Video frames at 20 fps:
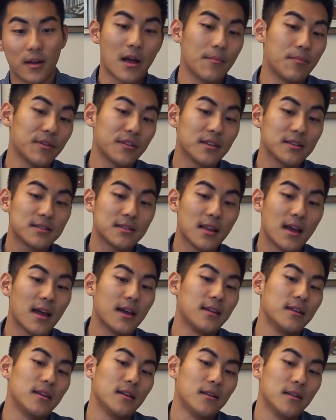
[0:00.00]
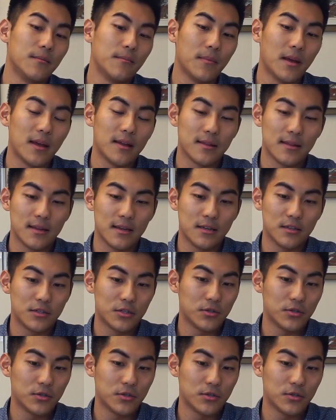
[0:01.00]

I put this line in mainly